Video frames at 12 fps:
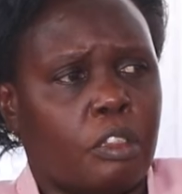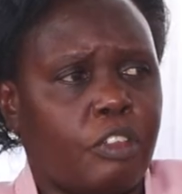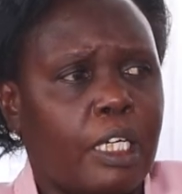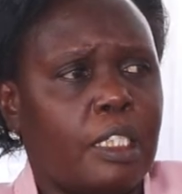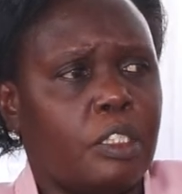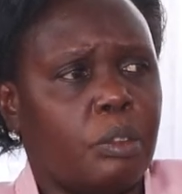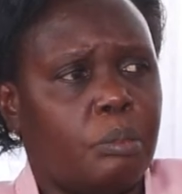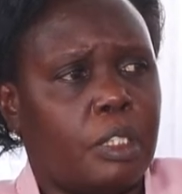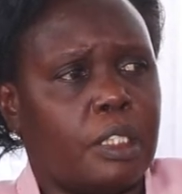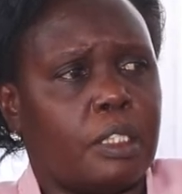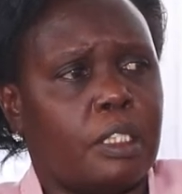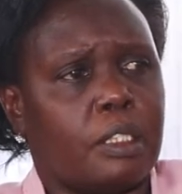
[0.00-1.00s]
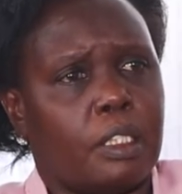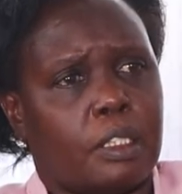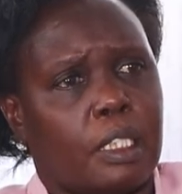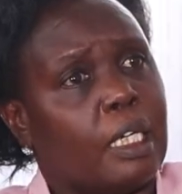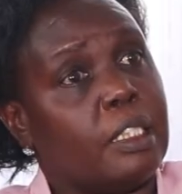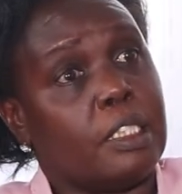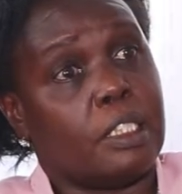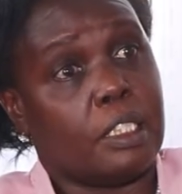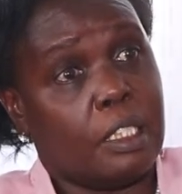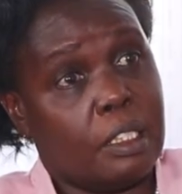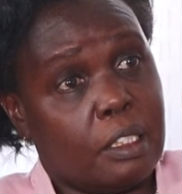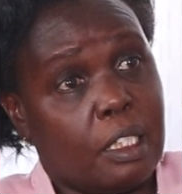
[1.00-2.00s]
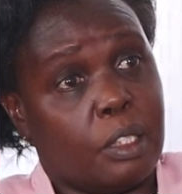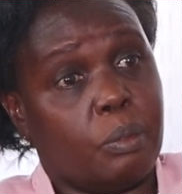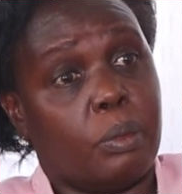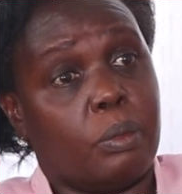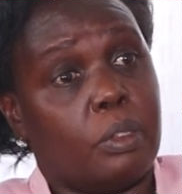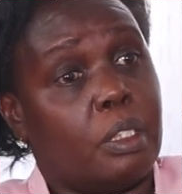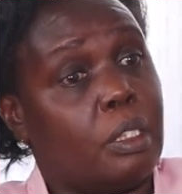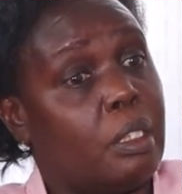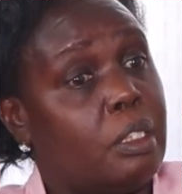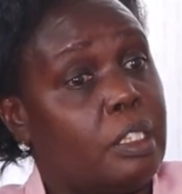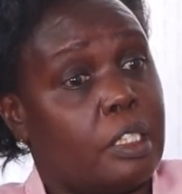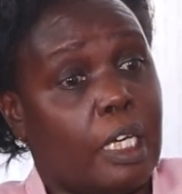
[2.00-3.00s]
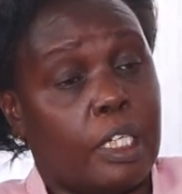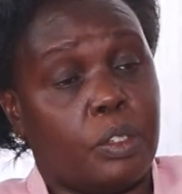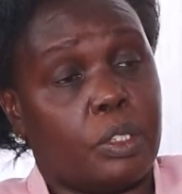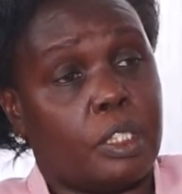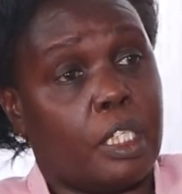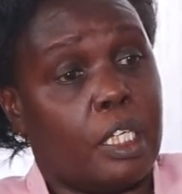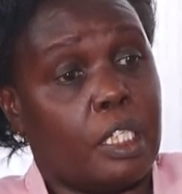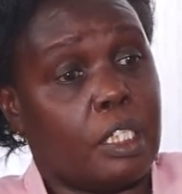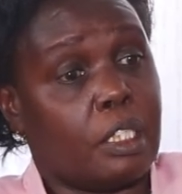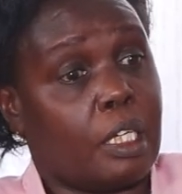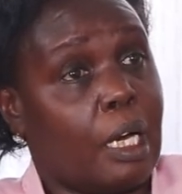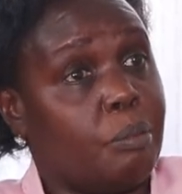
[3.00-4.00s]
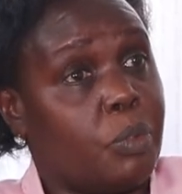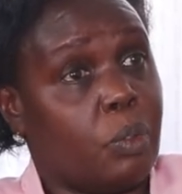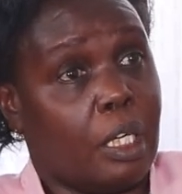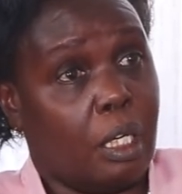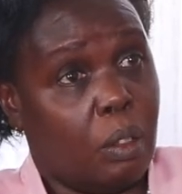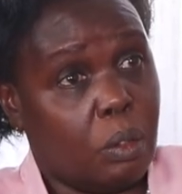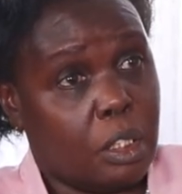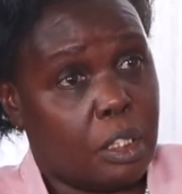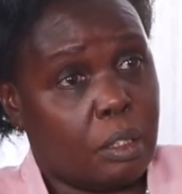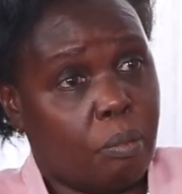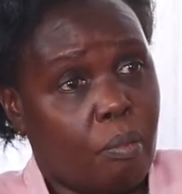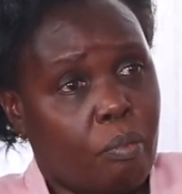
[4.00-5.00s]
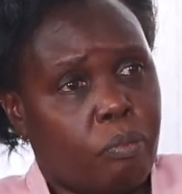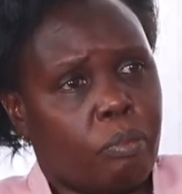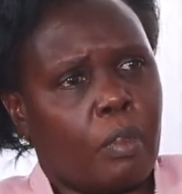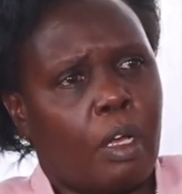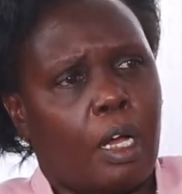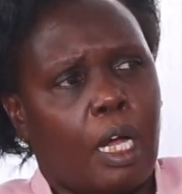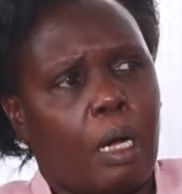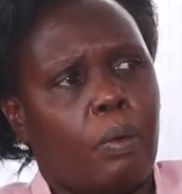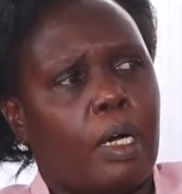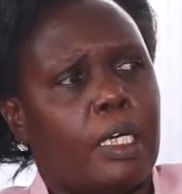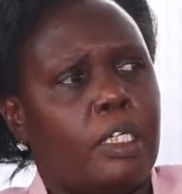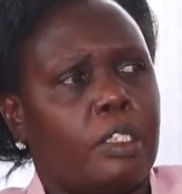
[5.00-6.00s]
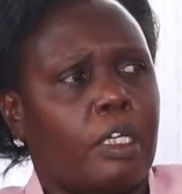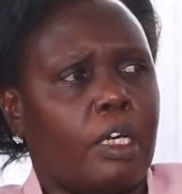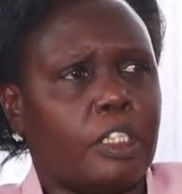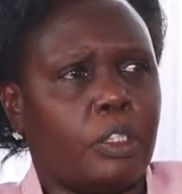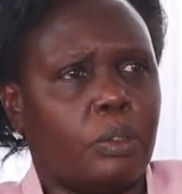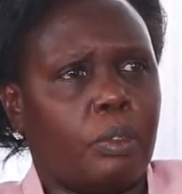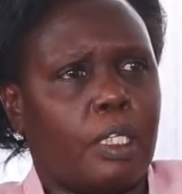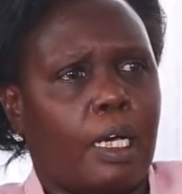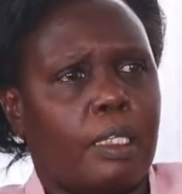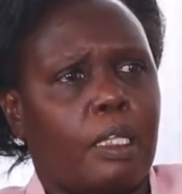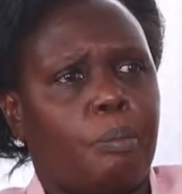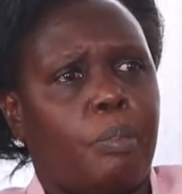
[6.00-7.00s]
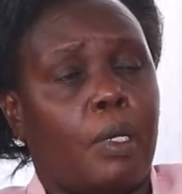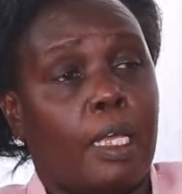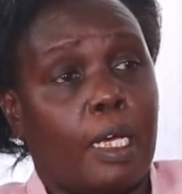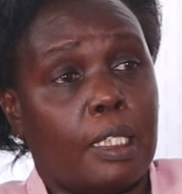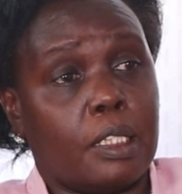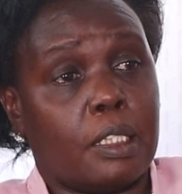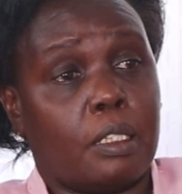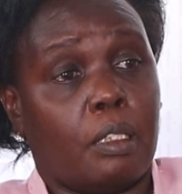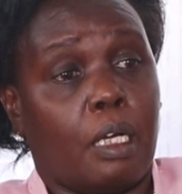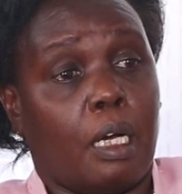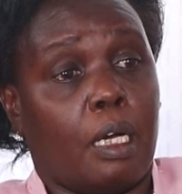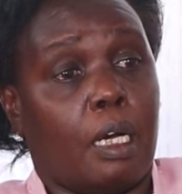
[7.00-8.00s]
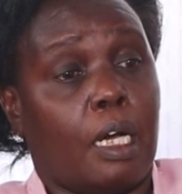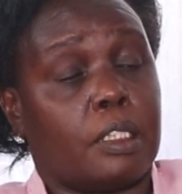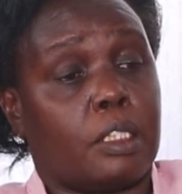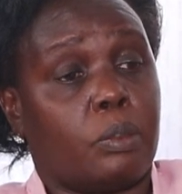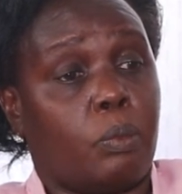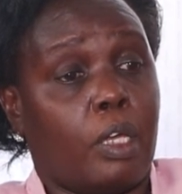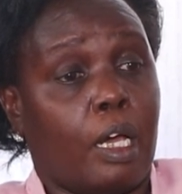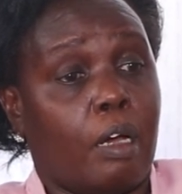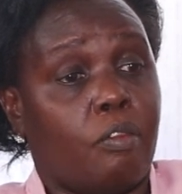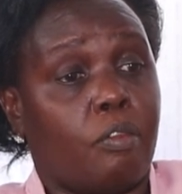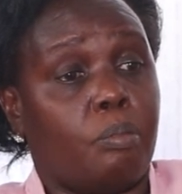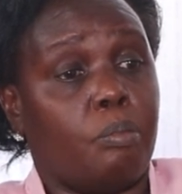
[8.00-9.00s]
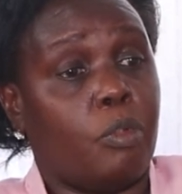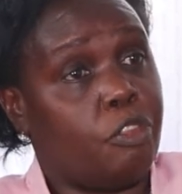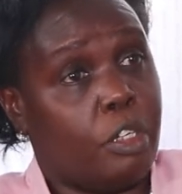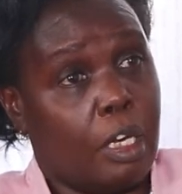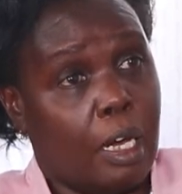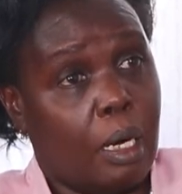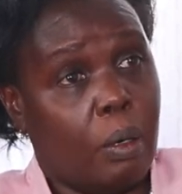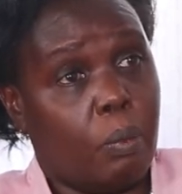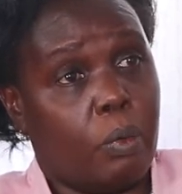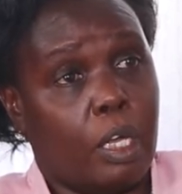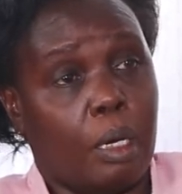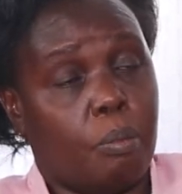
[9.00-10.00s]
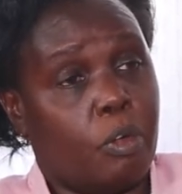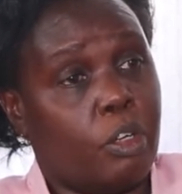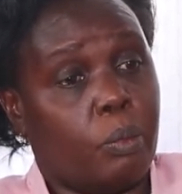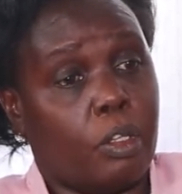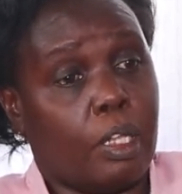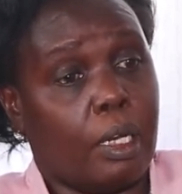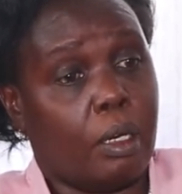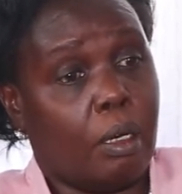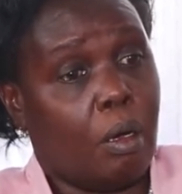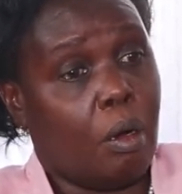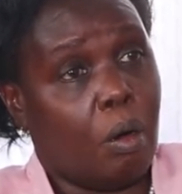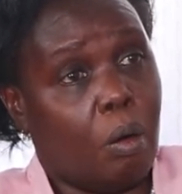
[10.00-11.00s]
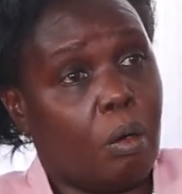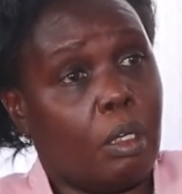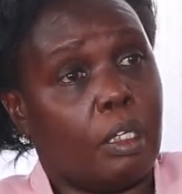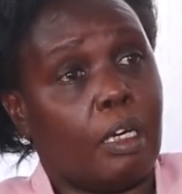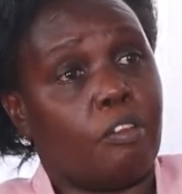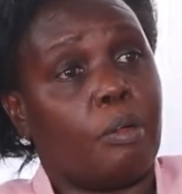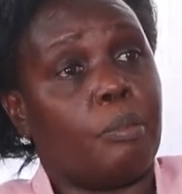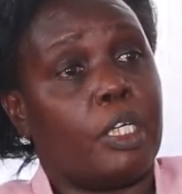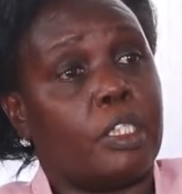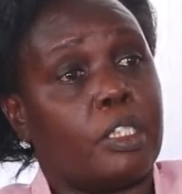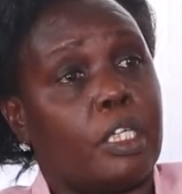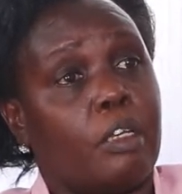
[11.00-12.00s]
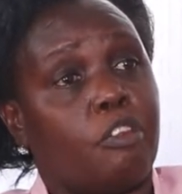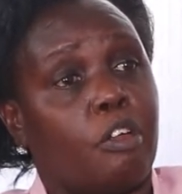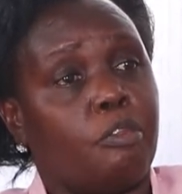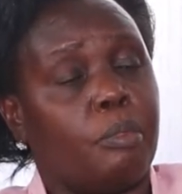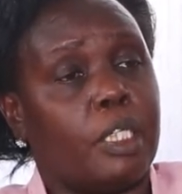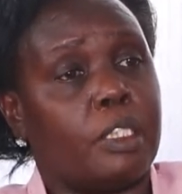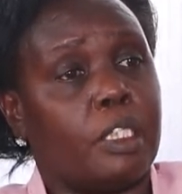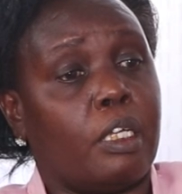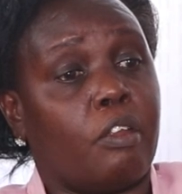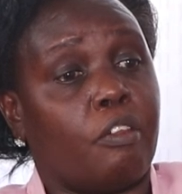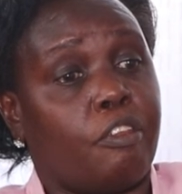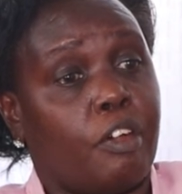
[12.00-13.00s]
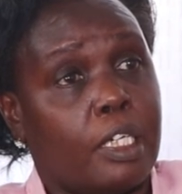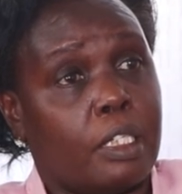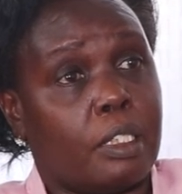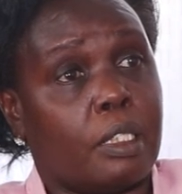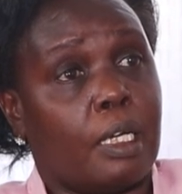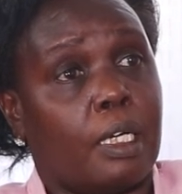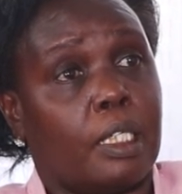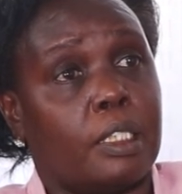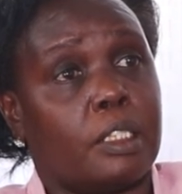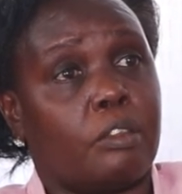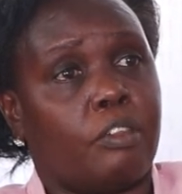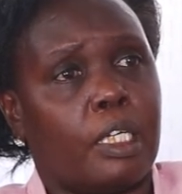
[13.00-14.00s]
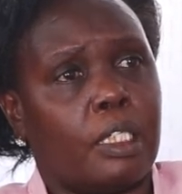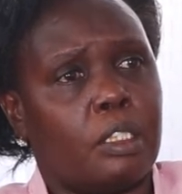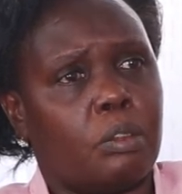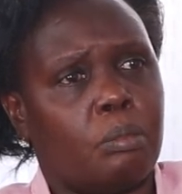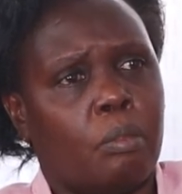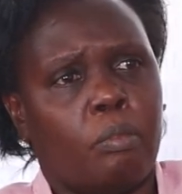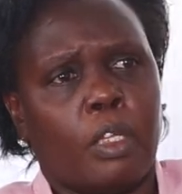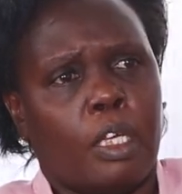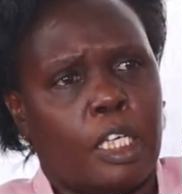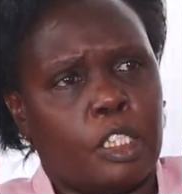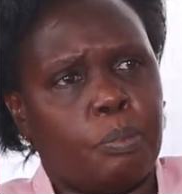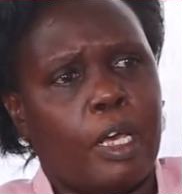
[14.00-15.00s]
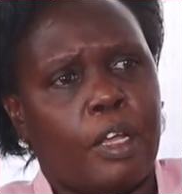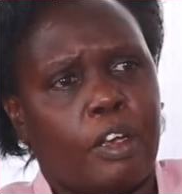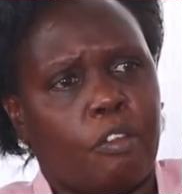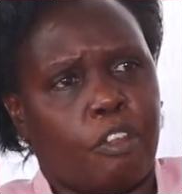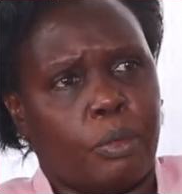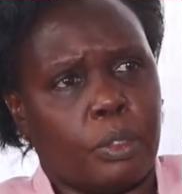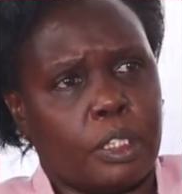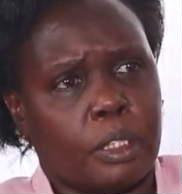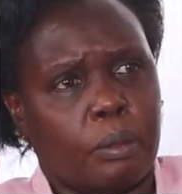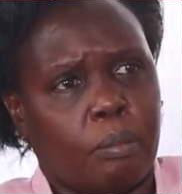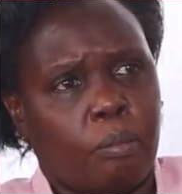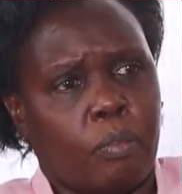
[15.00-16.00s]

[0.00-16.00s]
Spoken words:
So vandalism is a disease that we would desire to see it come to a close. Our interactions with other players, as we have moved now, we are moving with an all government involvement in the fight against vandalism, is bearing fruit.